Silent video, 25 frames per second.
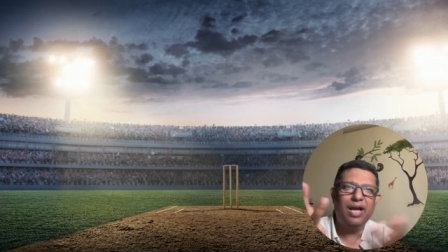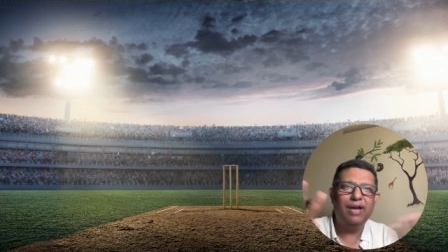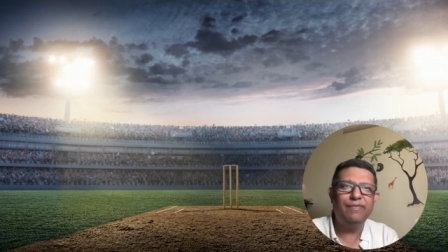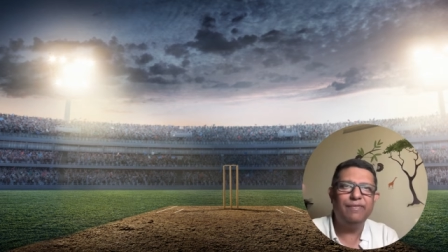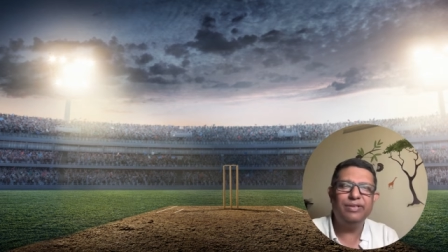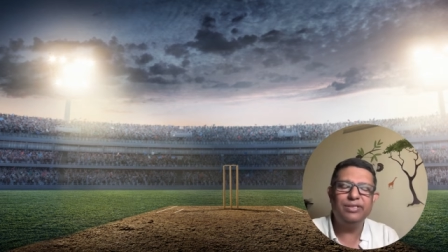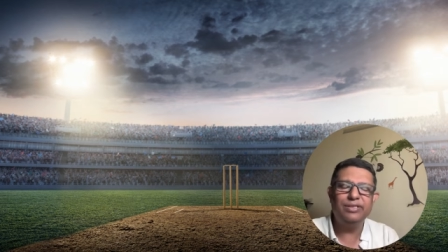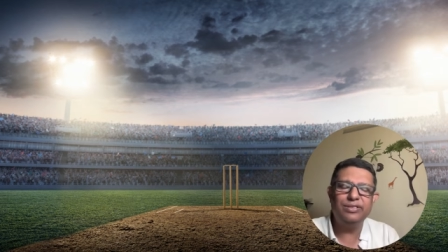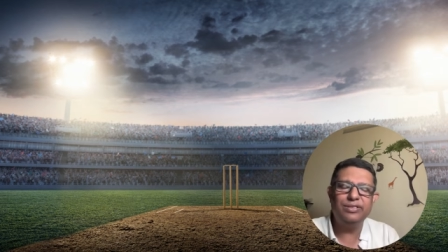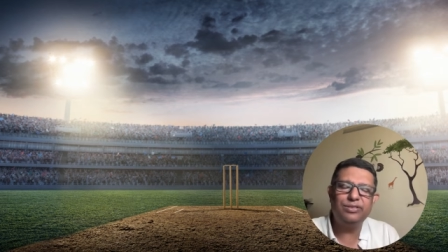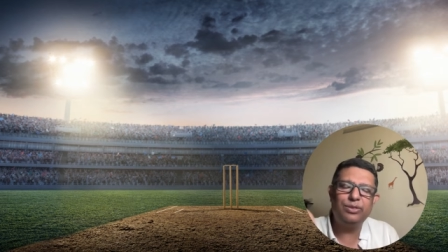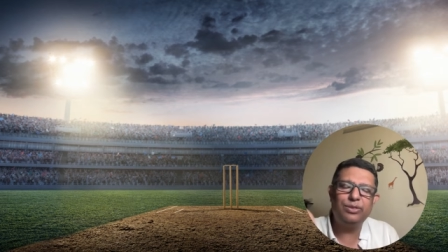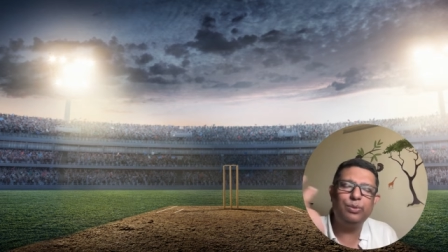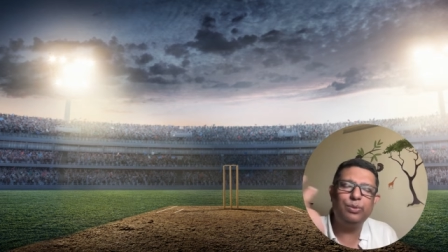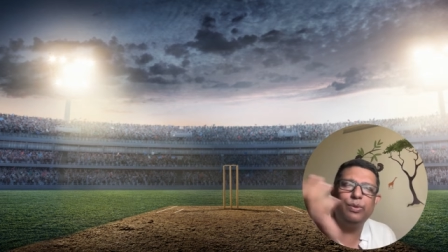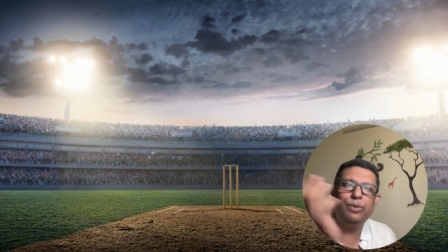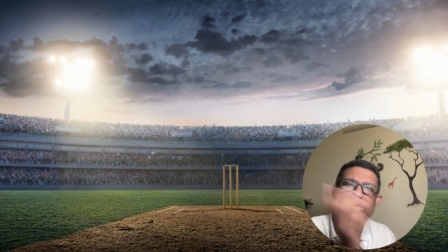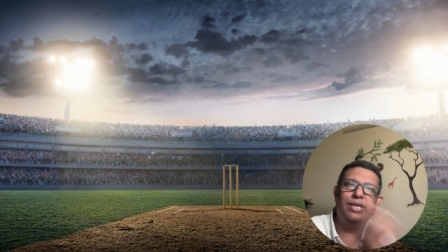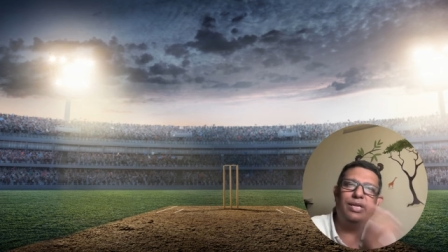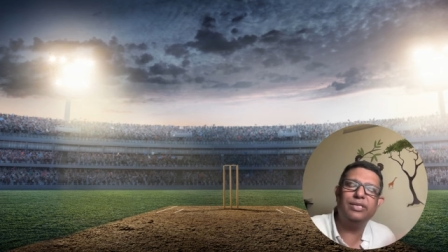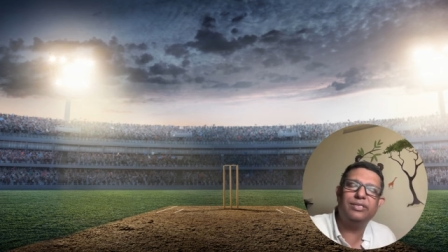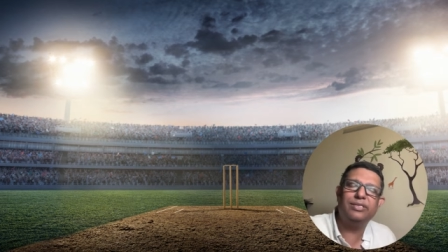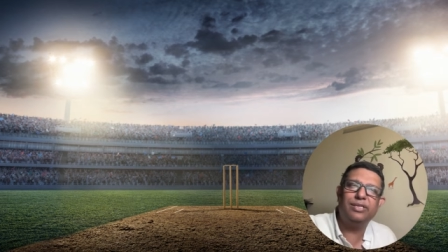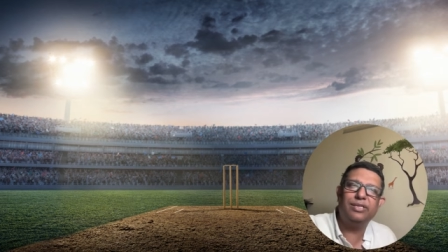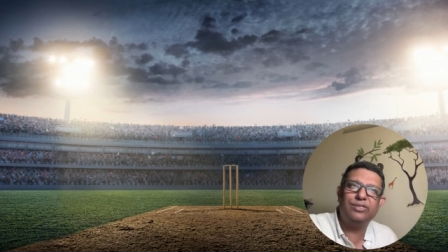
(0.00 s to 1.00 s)
having these
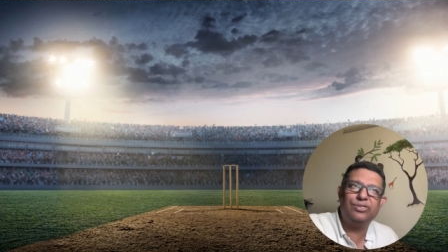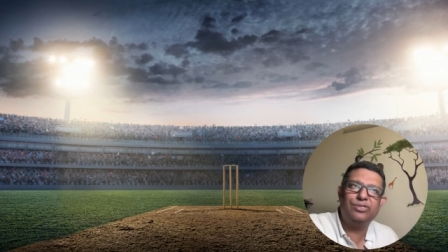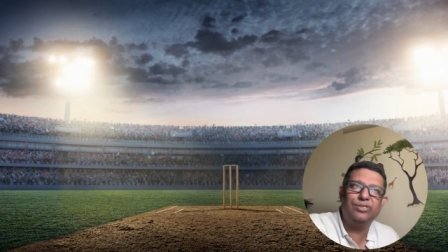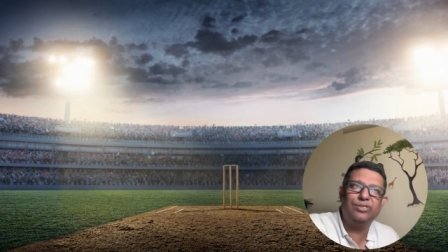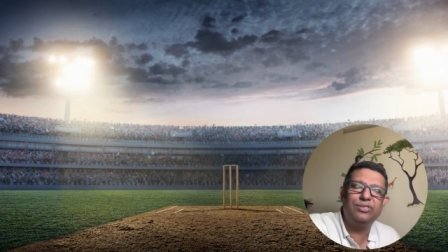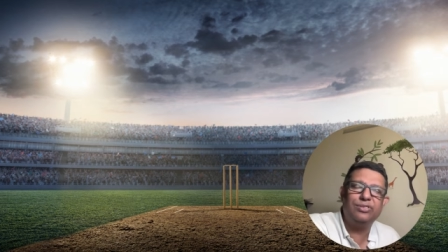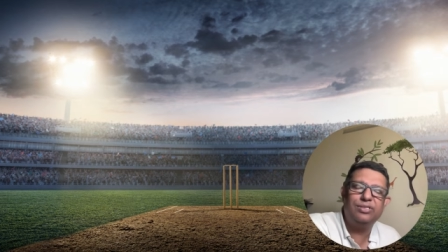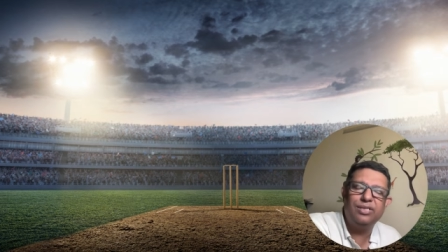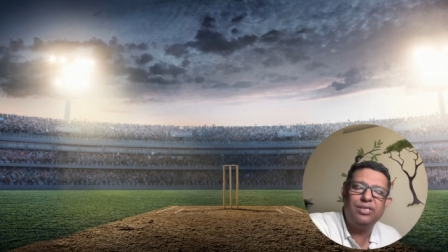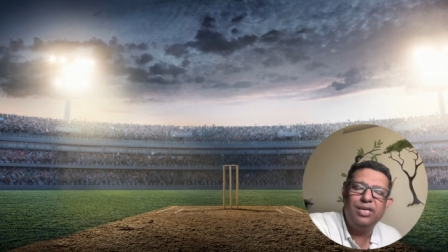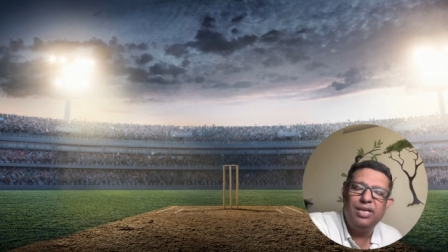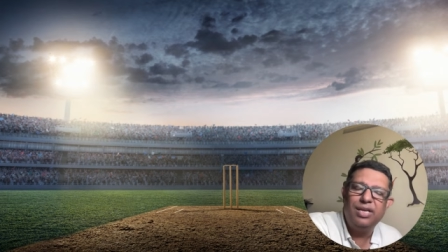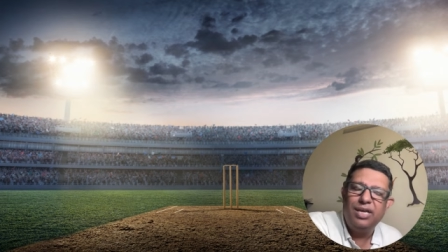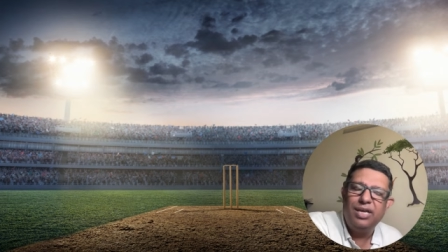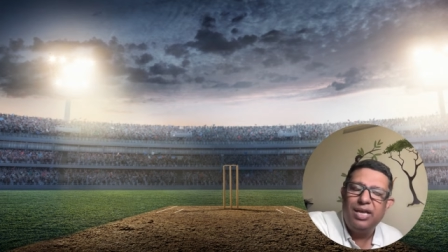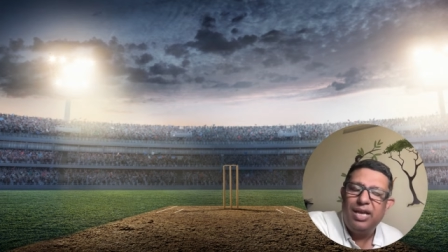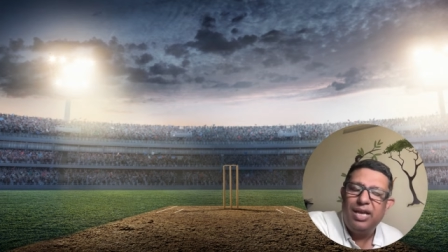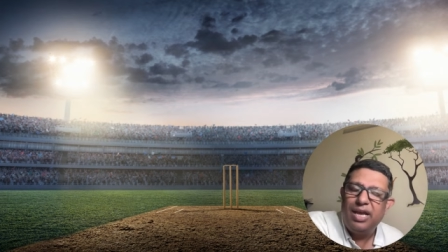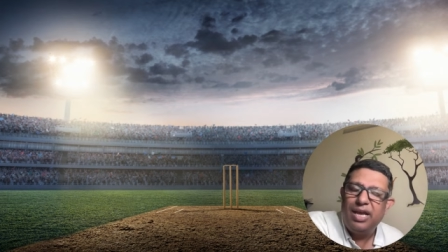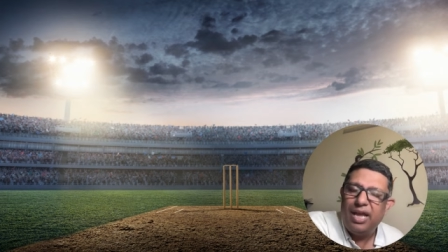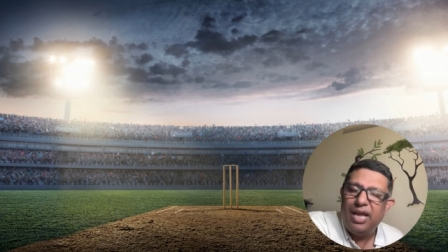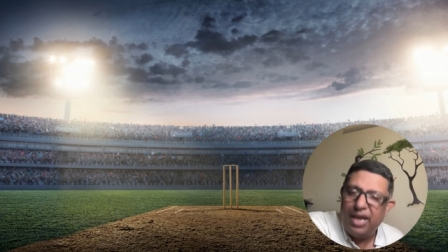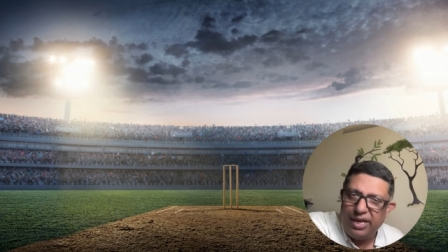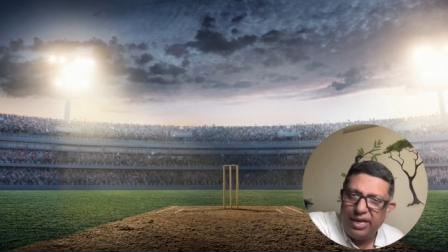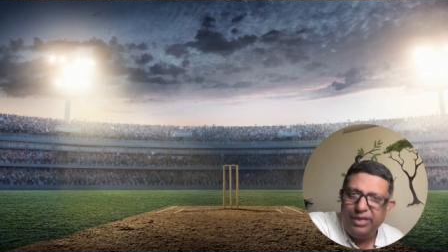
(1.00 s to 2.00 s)
q&a sessions
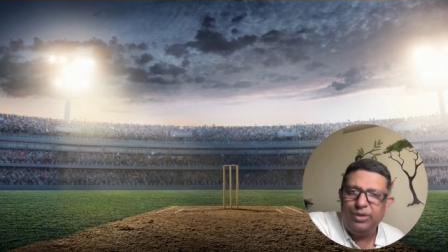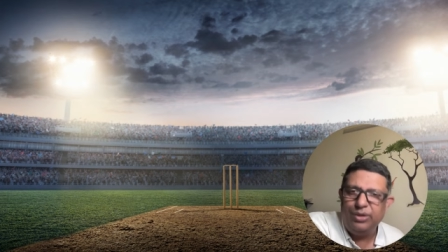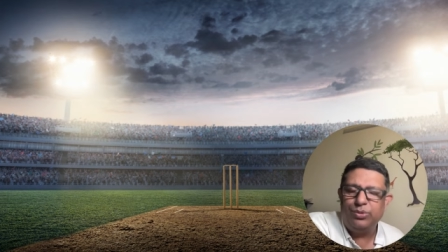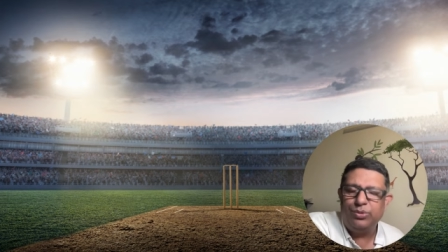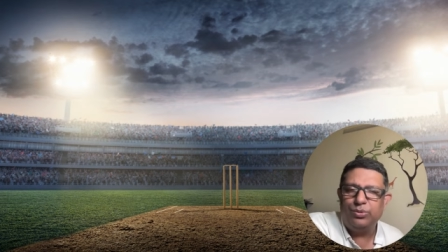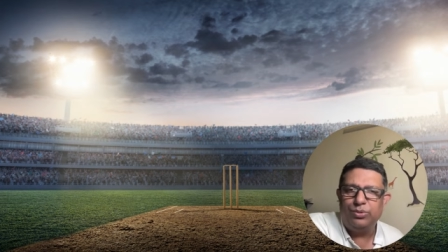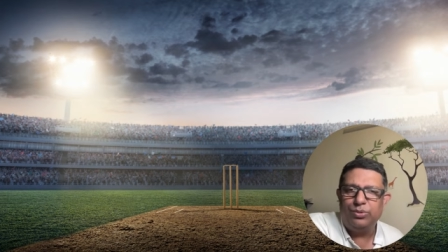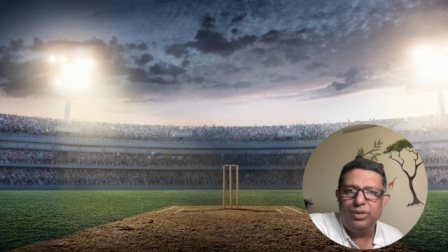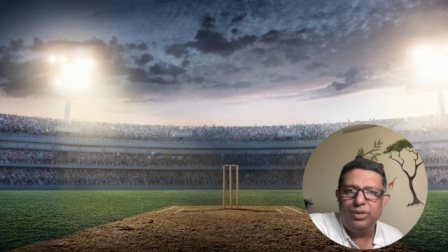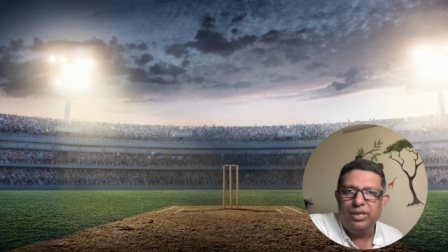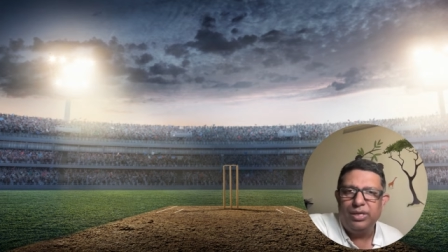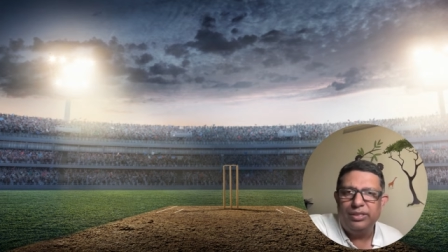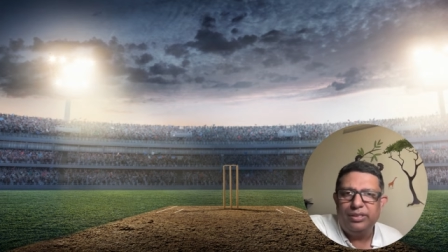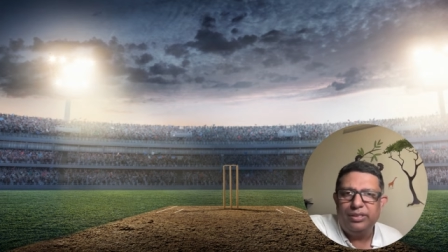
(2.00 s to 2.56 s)
anywho